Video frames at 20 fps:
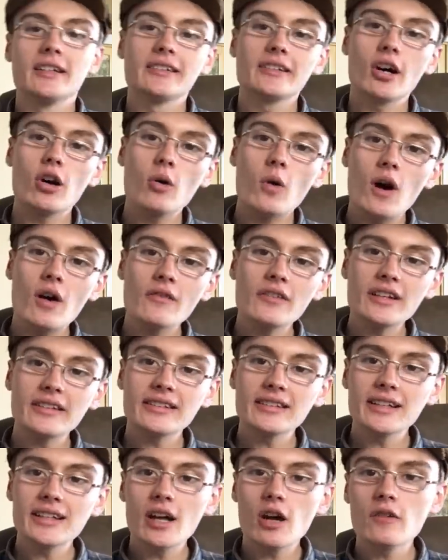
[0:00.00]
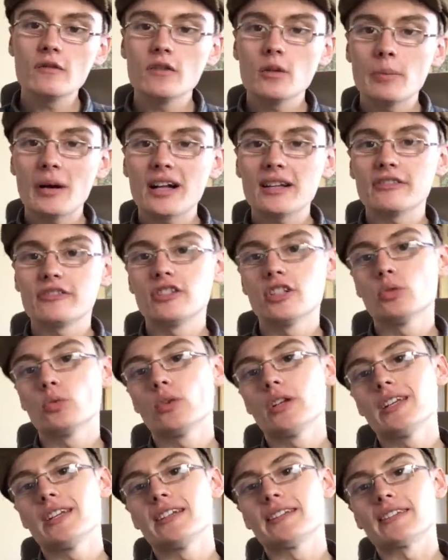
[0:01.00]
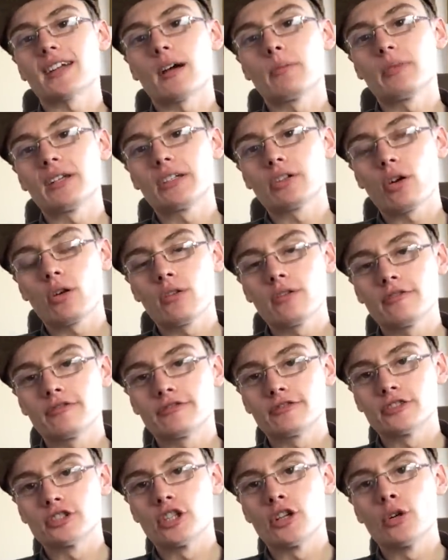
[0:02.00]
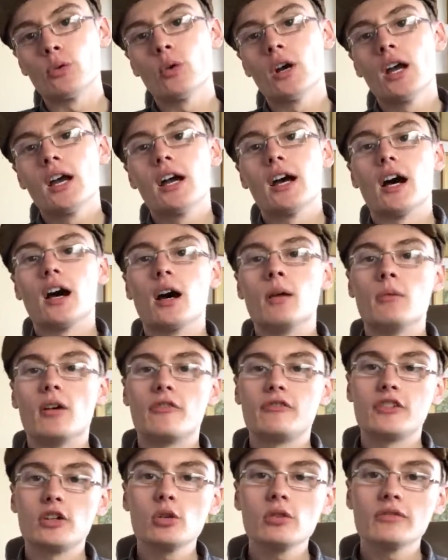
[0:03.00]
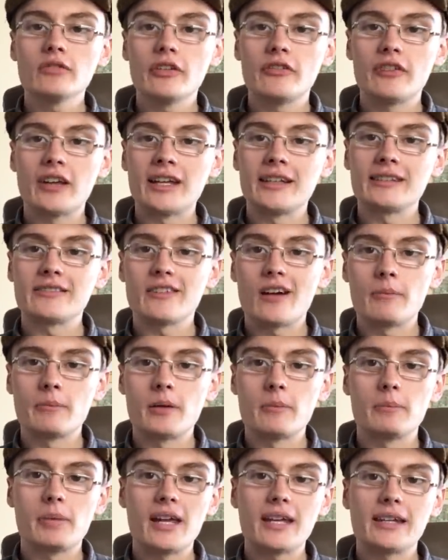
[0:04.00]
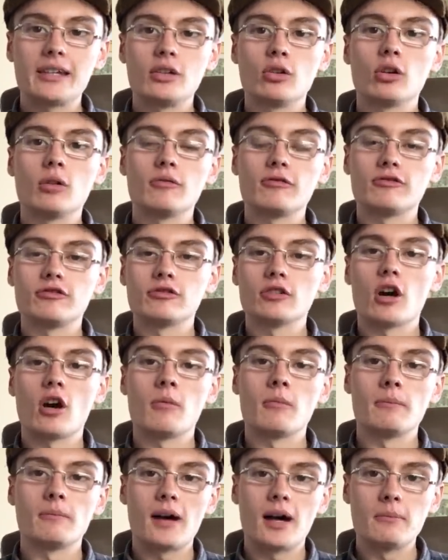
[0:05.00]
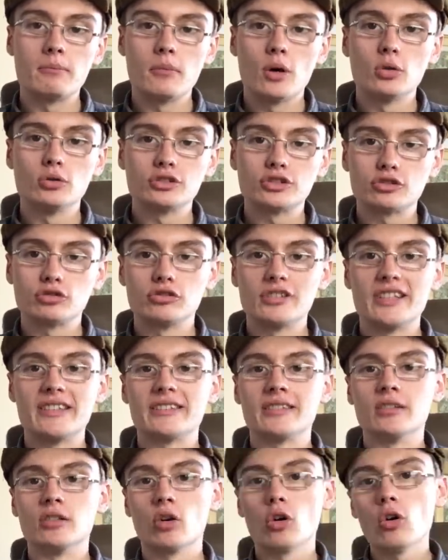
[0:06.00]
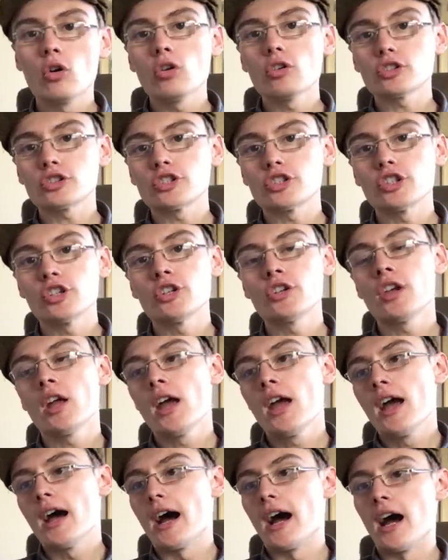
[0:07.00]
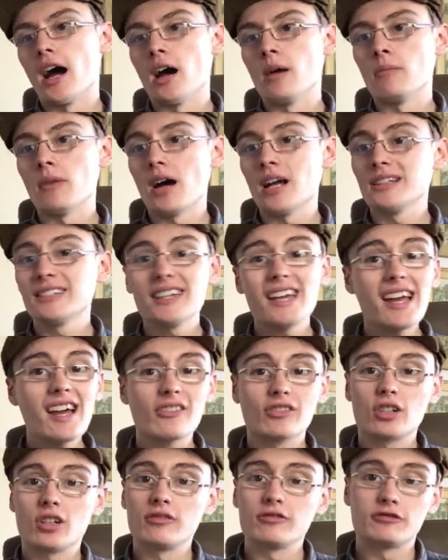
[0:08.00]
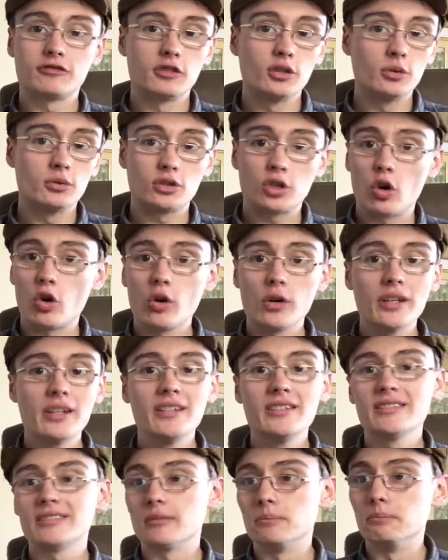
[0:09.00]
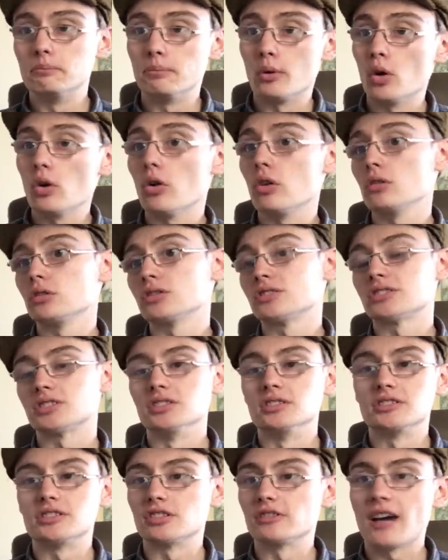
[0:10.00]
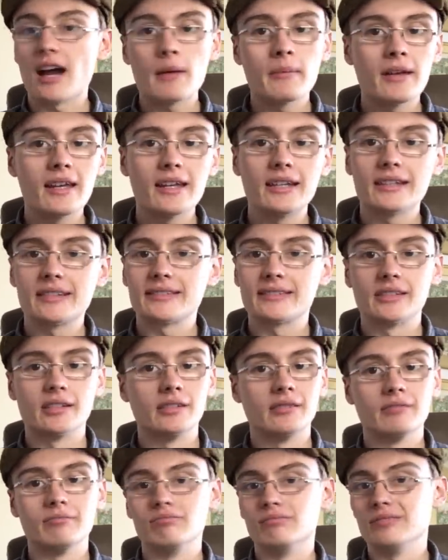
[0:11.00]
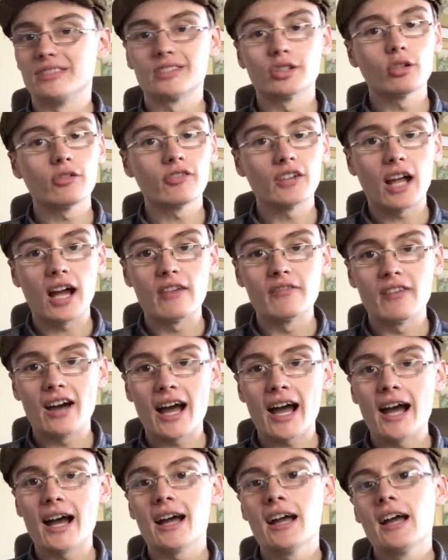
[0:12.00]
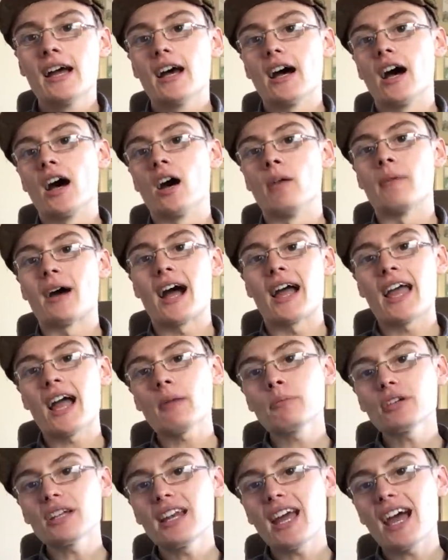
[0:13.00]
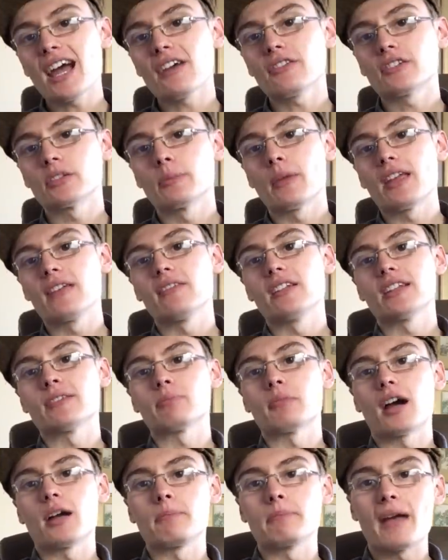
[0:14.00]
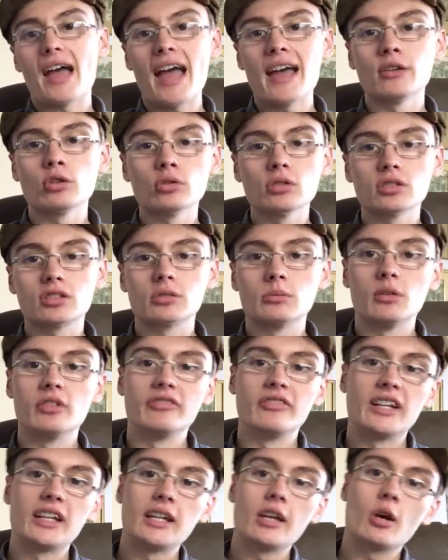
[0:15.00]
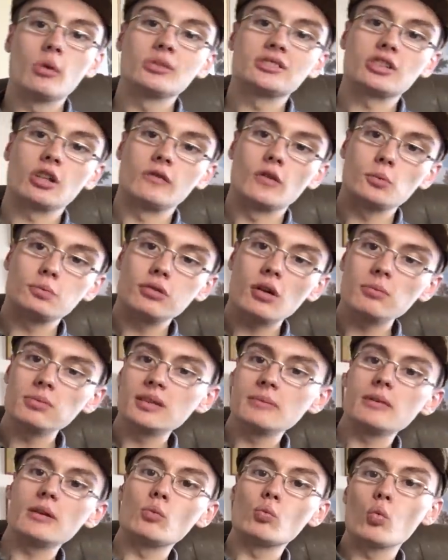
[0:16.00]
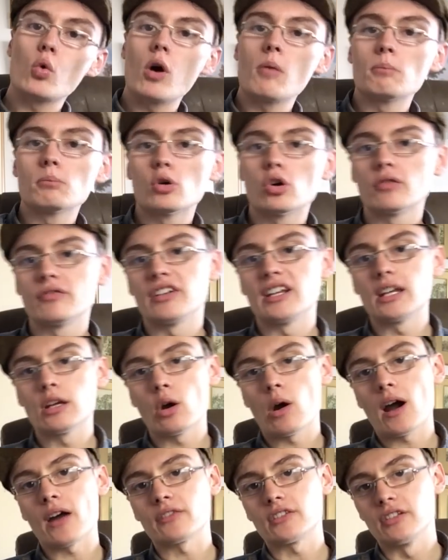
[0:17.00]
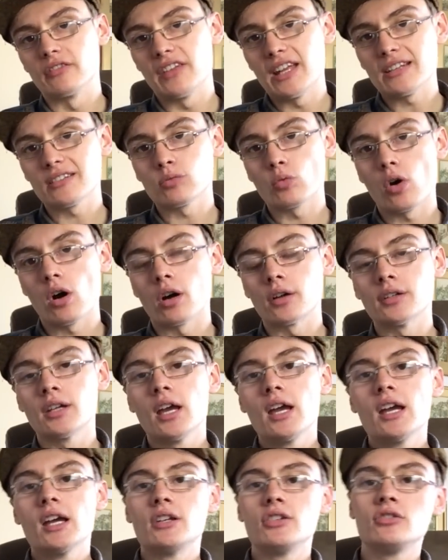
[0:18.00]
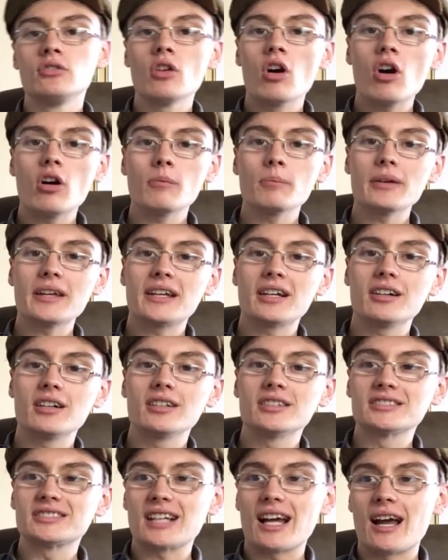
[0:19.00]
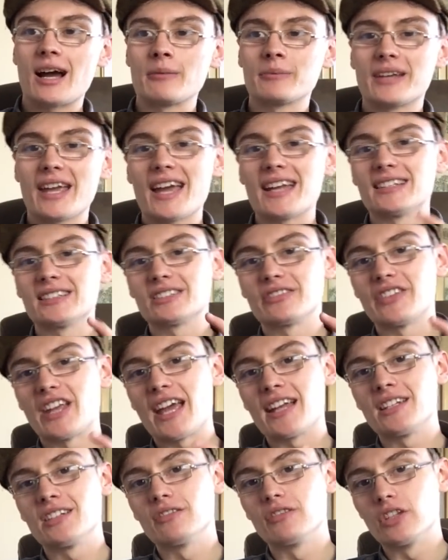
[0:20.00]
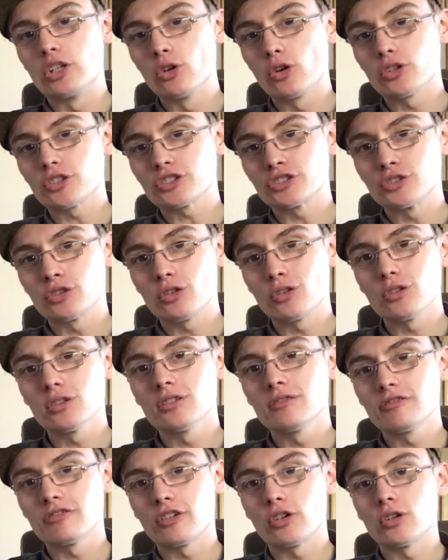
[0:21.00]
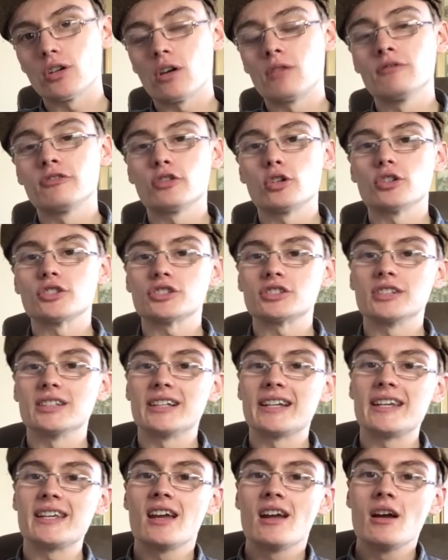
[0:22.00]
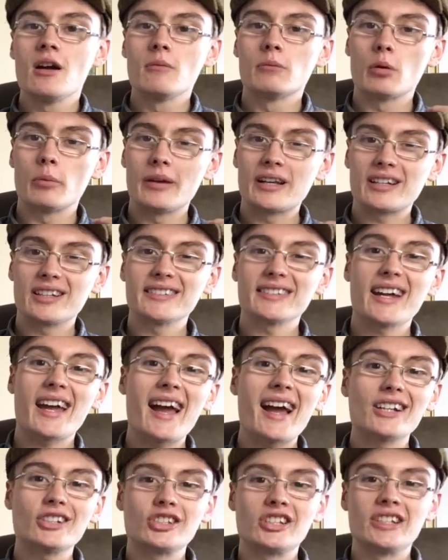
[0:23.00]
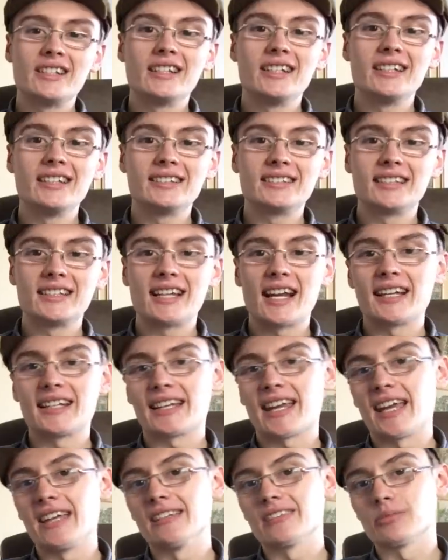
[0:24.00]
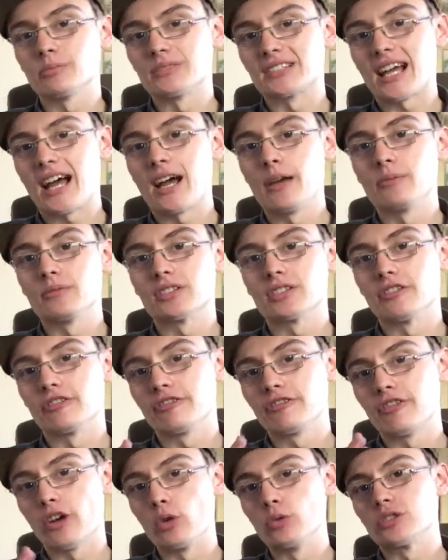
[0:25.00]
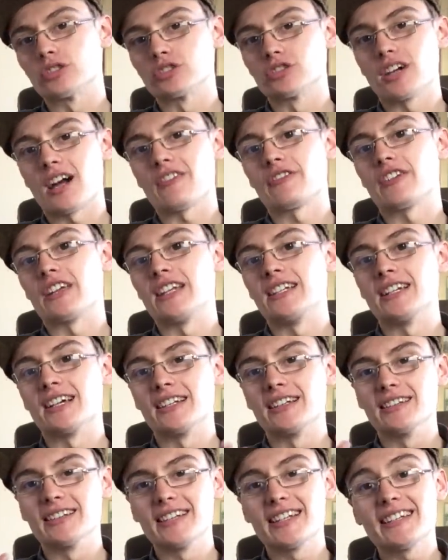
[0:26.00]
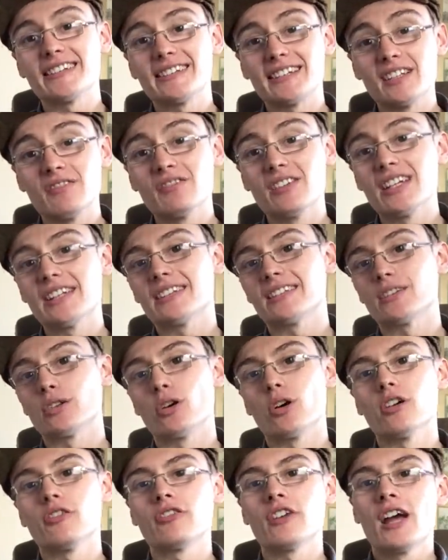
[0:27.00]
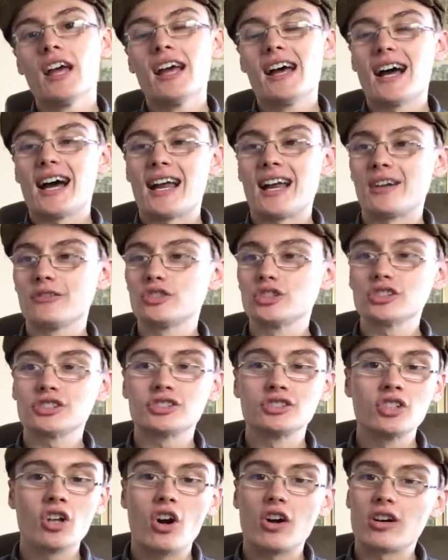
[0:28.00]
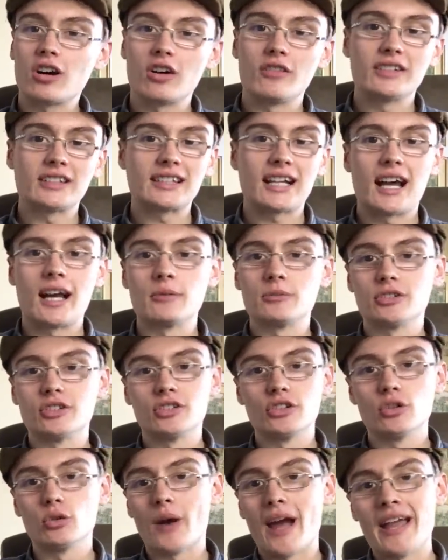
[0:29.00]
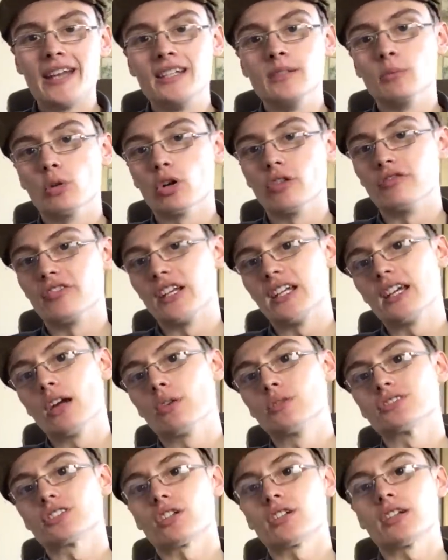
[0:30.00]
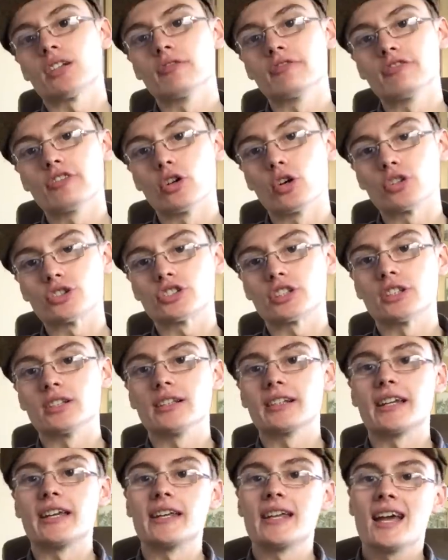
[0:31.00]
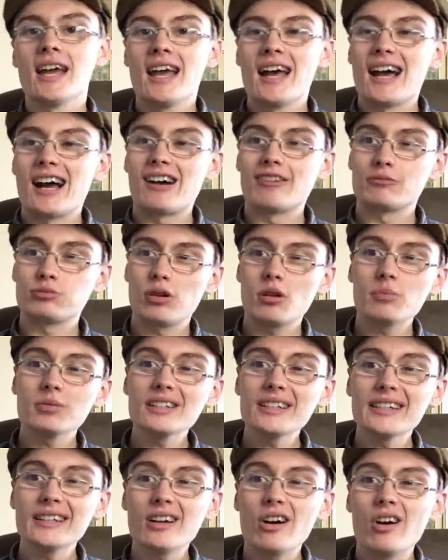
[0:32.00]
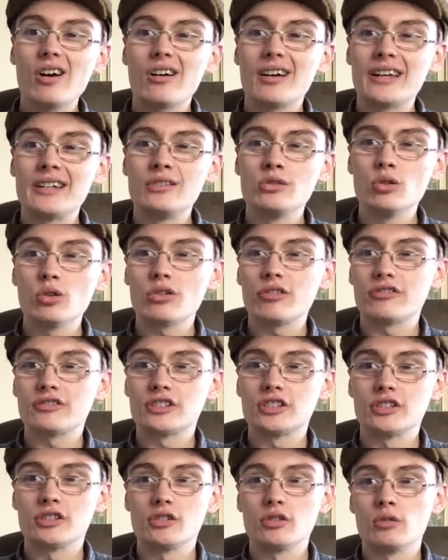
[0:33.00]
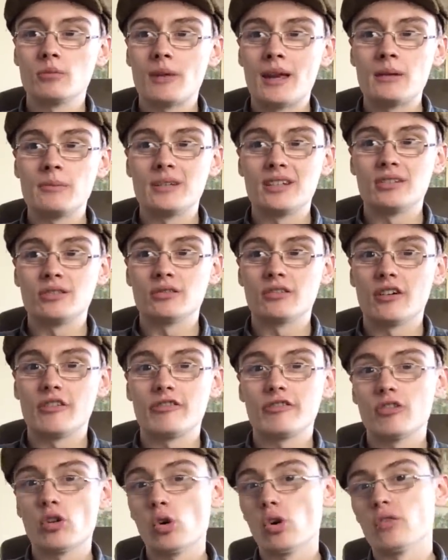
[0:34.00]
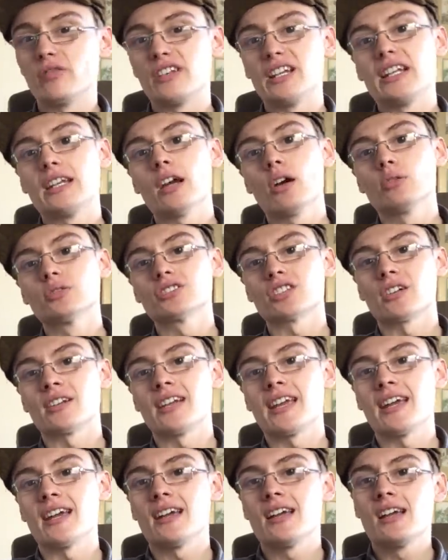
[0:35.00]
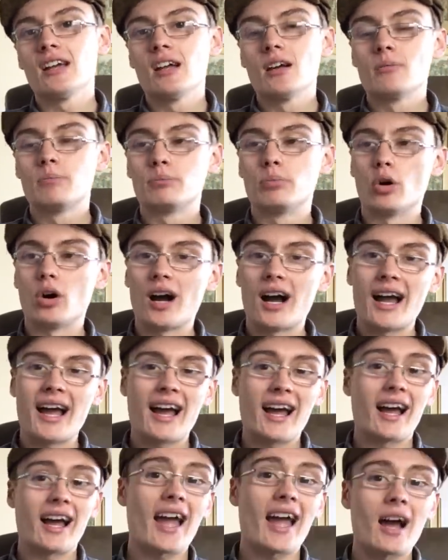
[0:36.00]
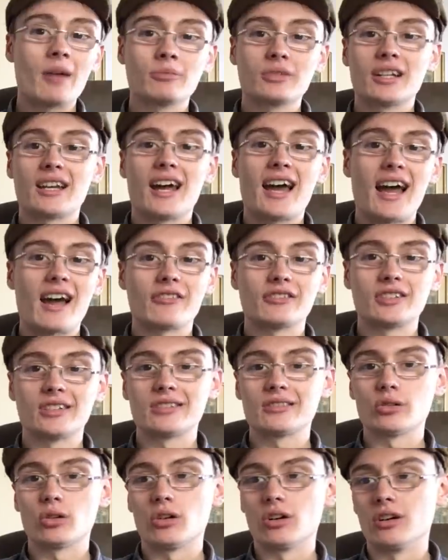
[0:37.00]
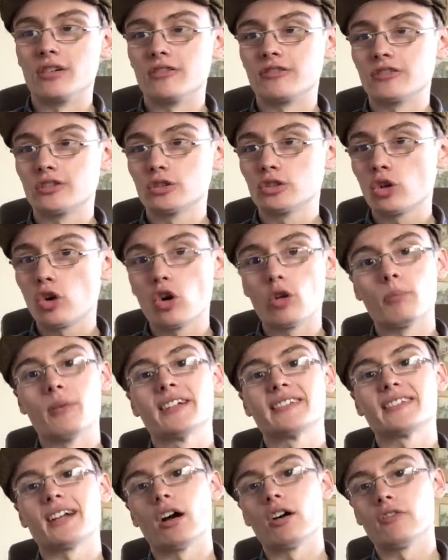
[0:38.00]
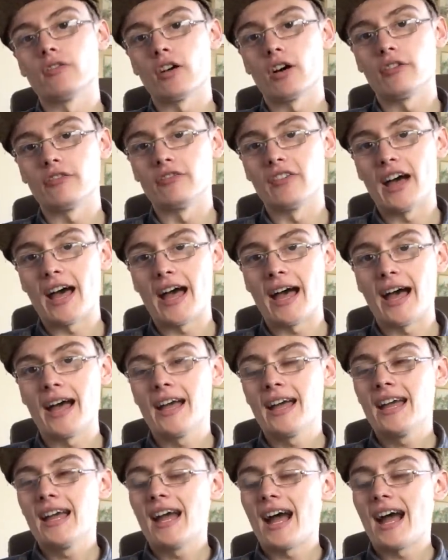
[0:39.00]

So obviously over the past few weeks I've been going through um, a few of the things that I've been picking up from my most recent auction um, and yeah I've gone through toys and books and ceramics and stuff like that. Um, I am going to have to make this my penultimate video, so there'll probably be one more video after this one. Not because I'm getting to the end of the auction haul, unfortunately, but because I actually need to dedicate some time to photographing and listing this stuff, and I've just not got the time to do any more videos on it, unfortunately. I've probably got enough to do maybe another four videos on it, but I, am going to have to sort of cut myself off there.